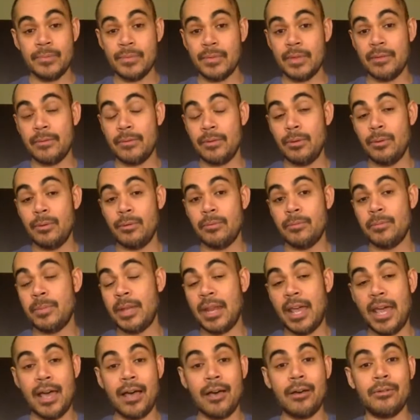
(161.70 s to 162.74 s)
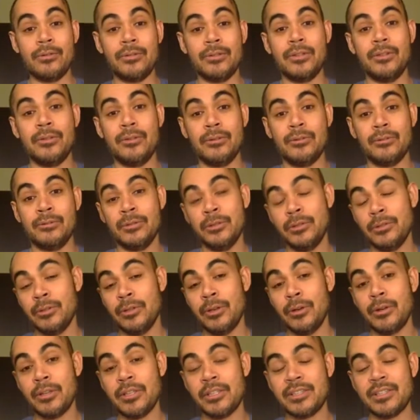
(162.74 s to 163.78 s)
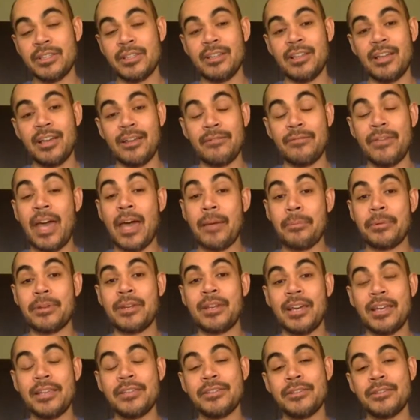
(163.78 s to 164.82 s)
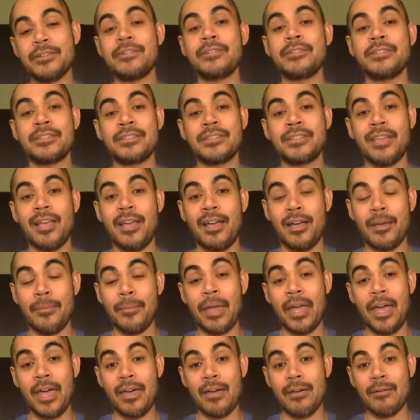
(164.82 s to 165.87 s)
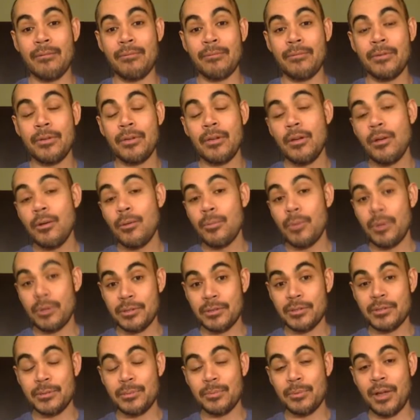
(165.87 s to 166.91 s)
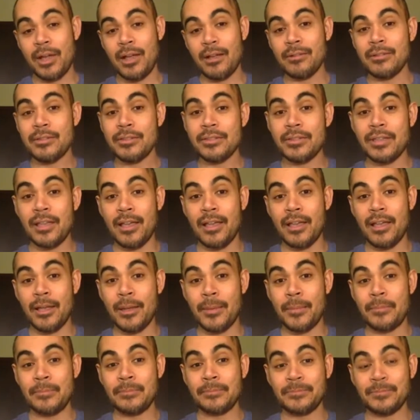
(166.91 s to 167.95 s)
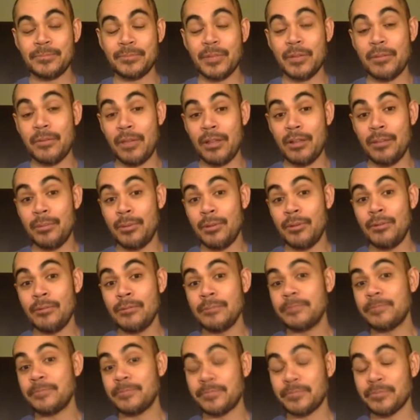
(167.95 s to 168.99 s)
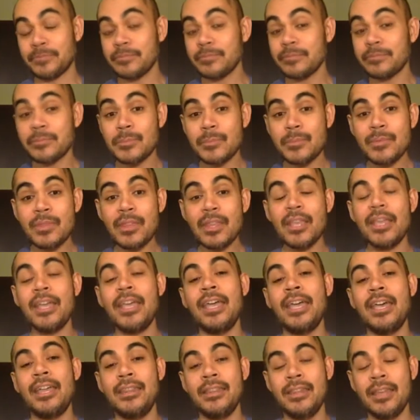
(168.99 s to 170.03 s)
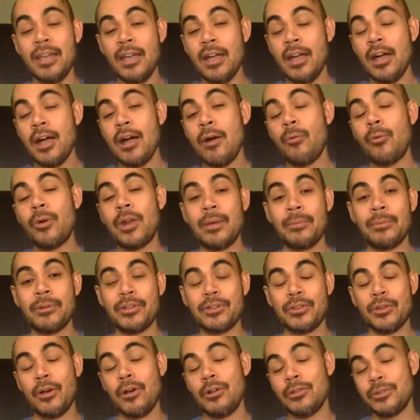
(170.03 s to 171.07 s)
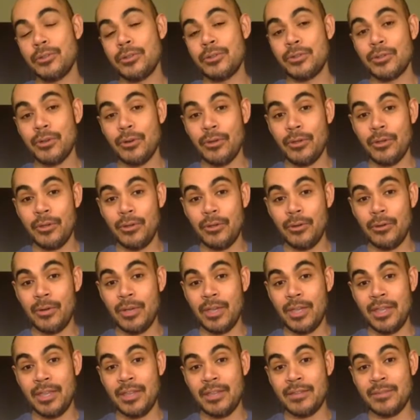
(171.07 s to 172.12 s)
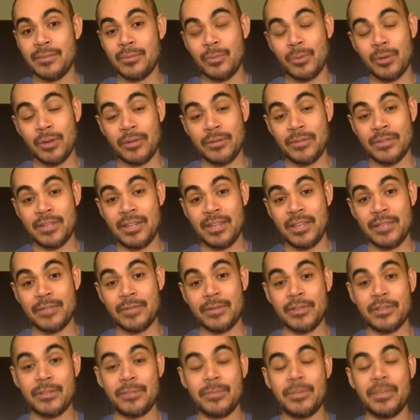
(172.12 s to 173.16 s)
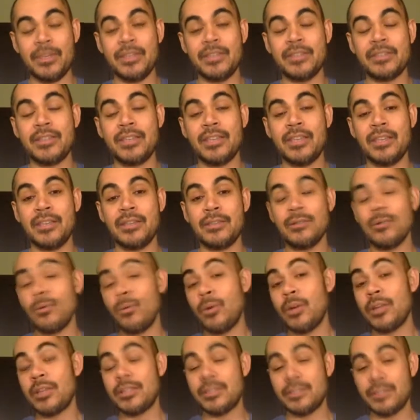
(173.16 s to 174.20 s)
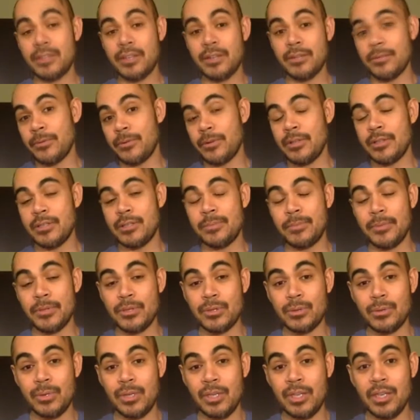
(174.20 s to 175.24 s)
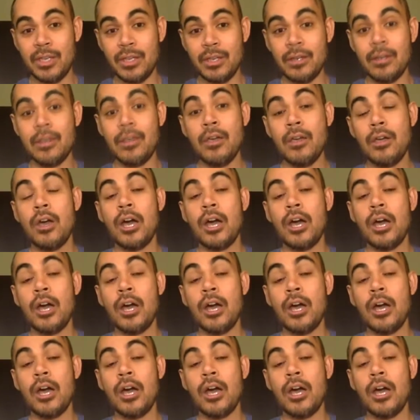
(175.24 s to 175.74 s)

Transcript: If you've been out, you'll notice a lot of appetizers have Brussels sprouts available. And what I'm going to also show you in one of today's recipes is what's the difference between